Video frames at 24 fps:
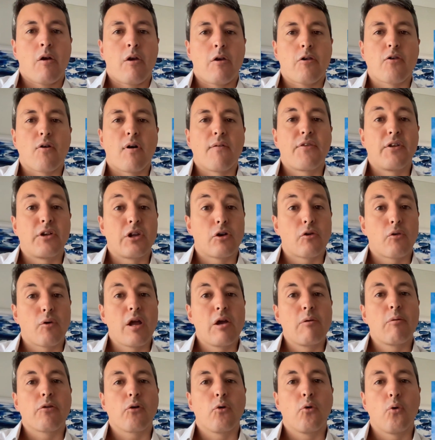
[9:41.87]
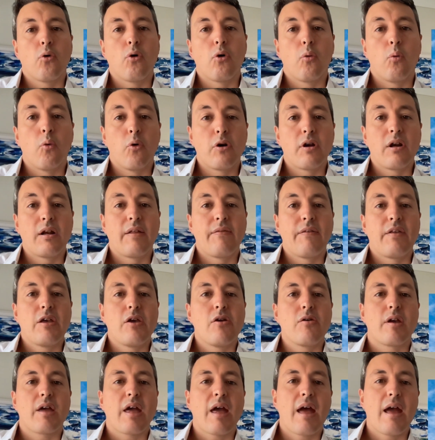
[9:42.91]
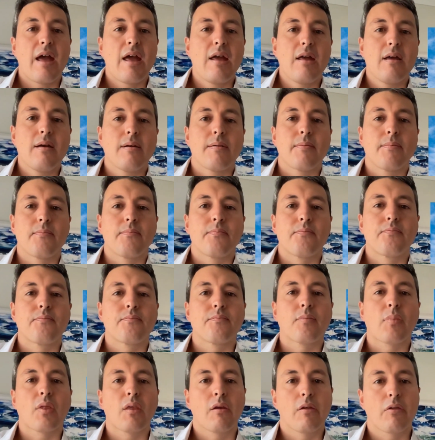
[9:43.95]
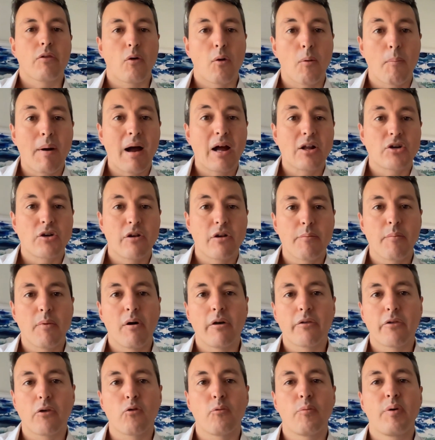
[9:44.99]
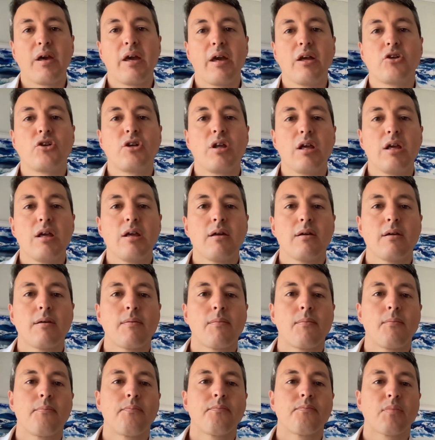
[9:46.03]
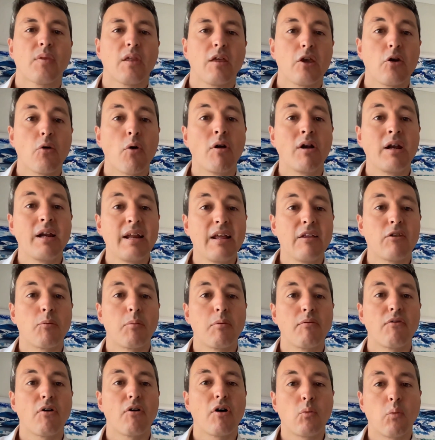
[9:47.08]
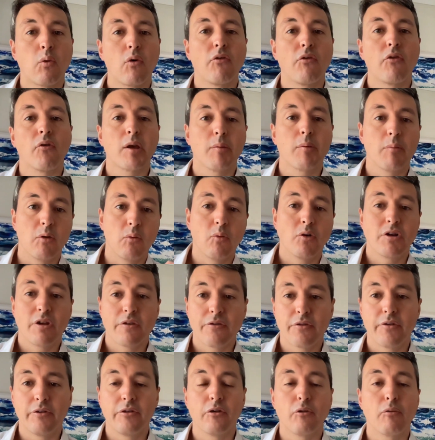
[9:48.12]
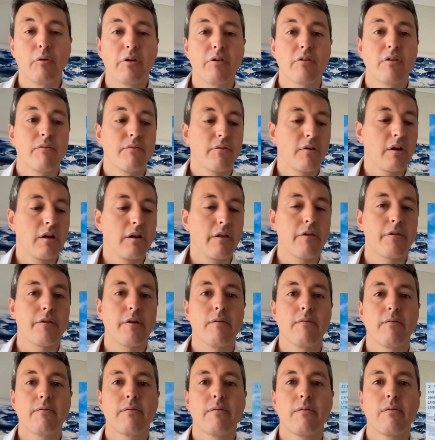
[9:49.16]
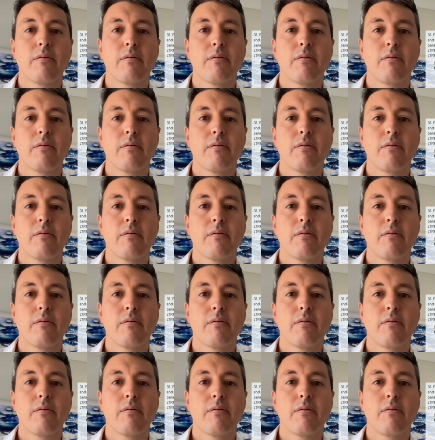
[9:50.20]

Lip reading: So if the degree was awarded in the UK, so a bachelor's, master's or PhD, you only need to provide one document, which is the degree certificate itself.